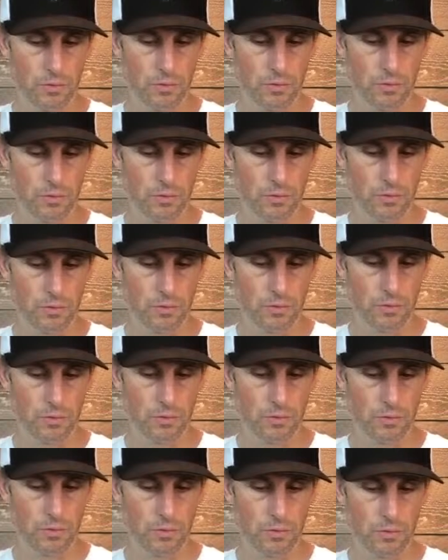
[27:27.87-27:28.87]

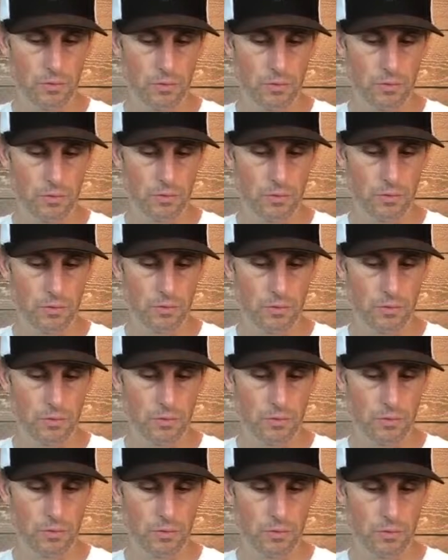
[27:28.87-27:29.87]
People that
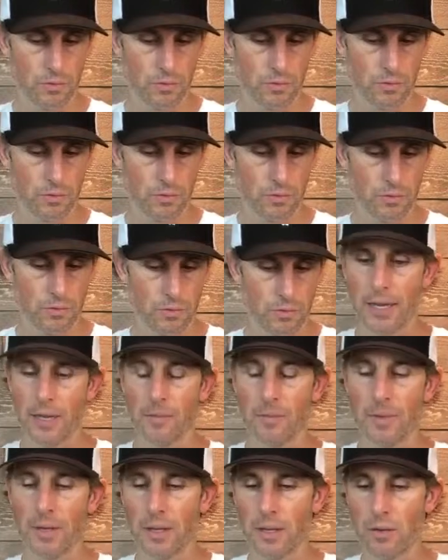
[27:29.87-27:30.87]

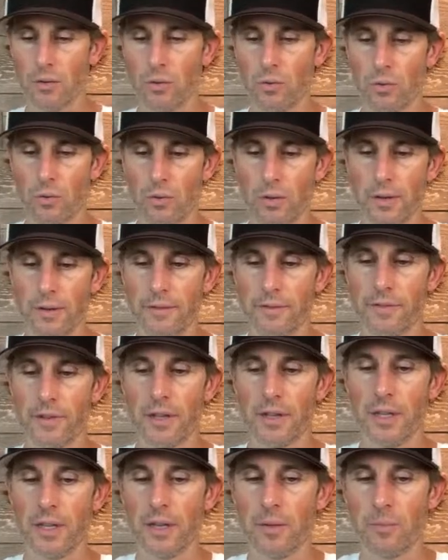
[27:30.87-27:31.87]
can be cool and
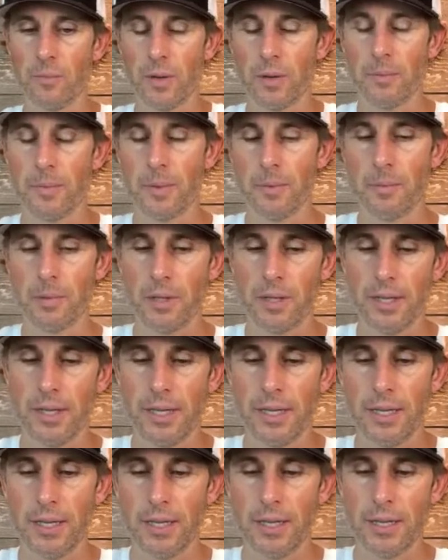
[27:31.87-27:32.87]
friendly and bring people
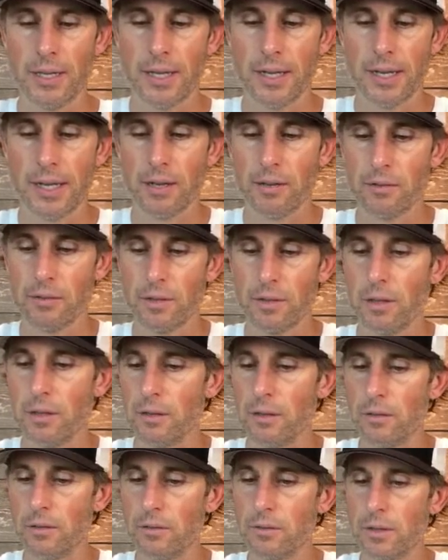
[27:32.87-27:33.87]
in. I don't
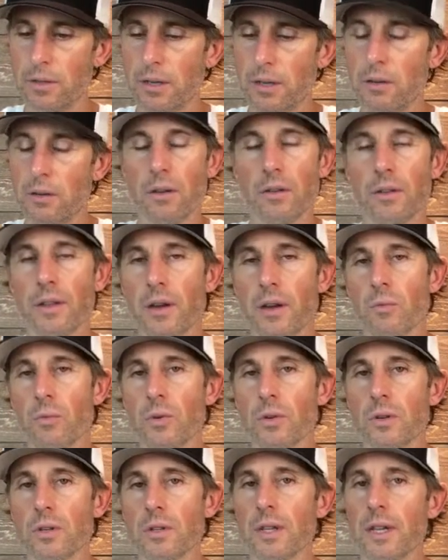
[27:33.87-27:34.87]
know. I don't know that
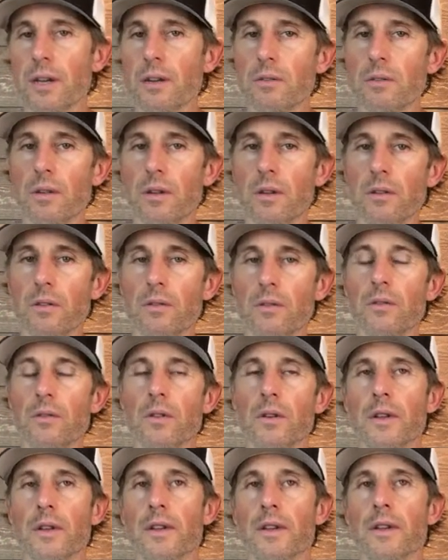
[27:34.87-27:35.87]
world. I don't know
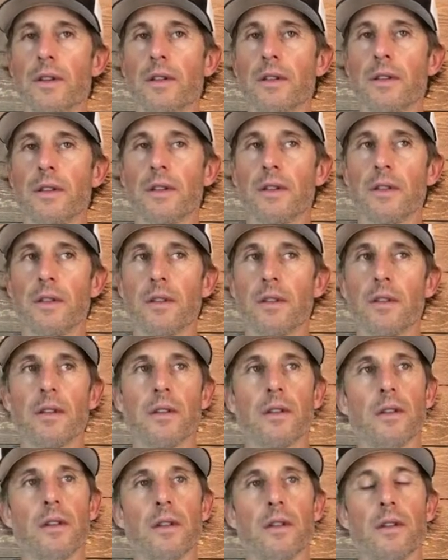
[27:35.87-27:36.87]

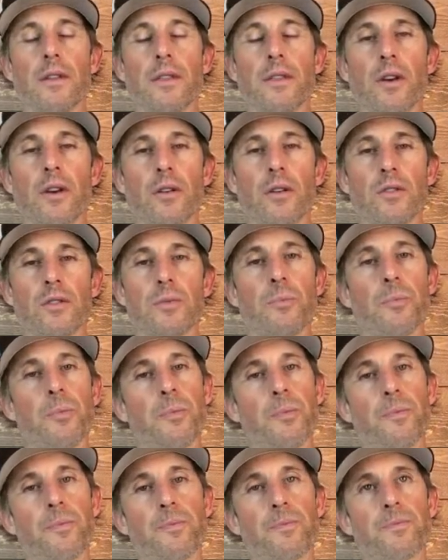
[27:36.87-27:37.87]
those
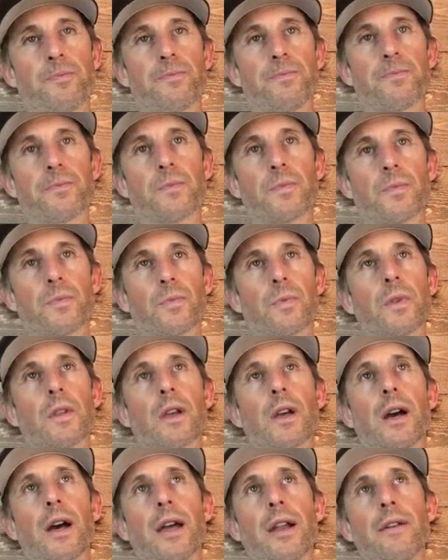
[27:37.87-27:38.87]

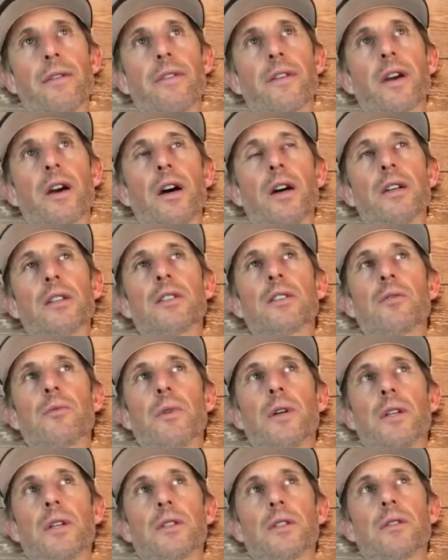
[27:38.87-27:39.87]
kind of
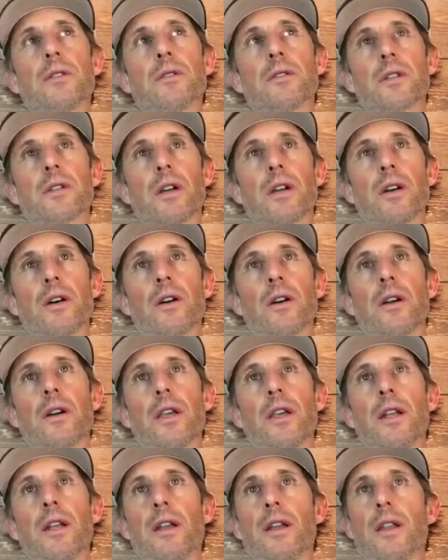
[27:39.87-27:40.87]
customers, so it's kind of hard to
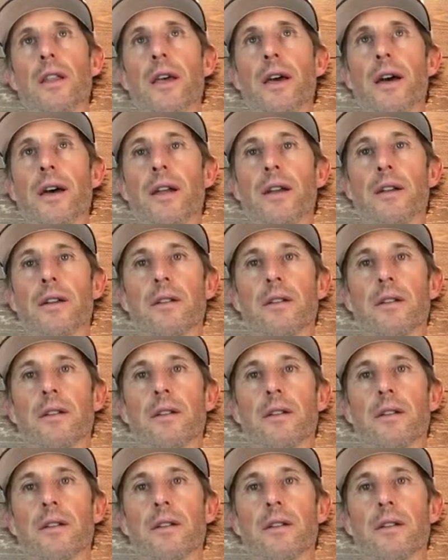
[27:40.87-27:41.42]
get into that,